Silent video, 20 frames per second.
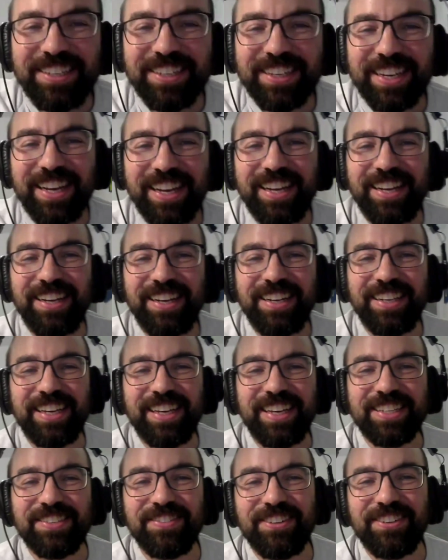see you, Ken.
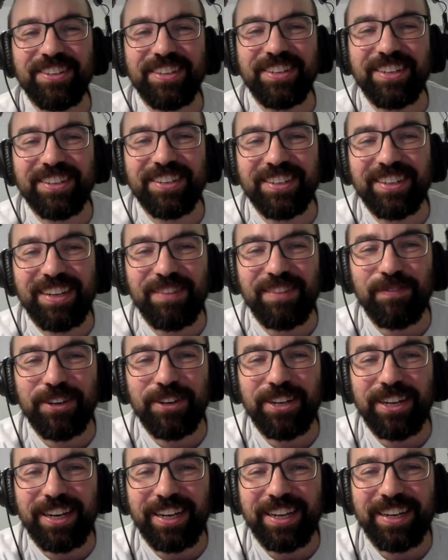Thanks for your
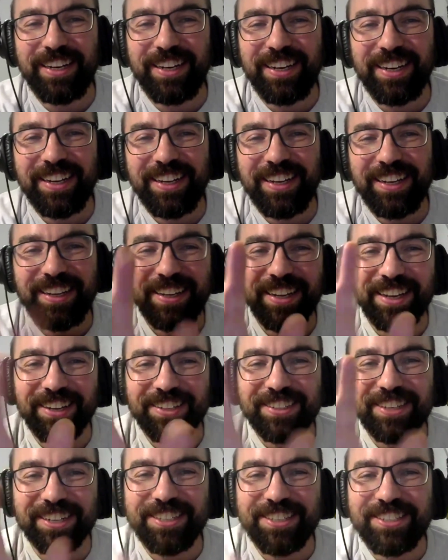input, and
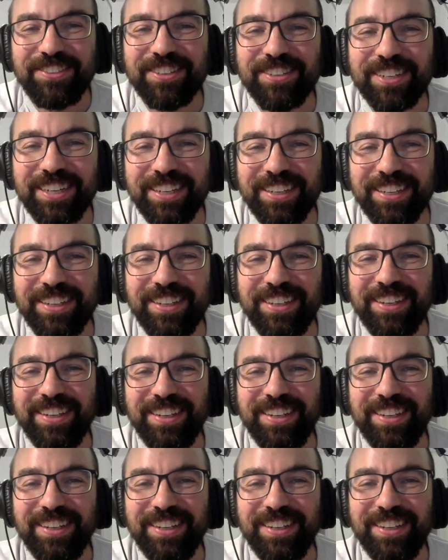yeah, talk soon, huh?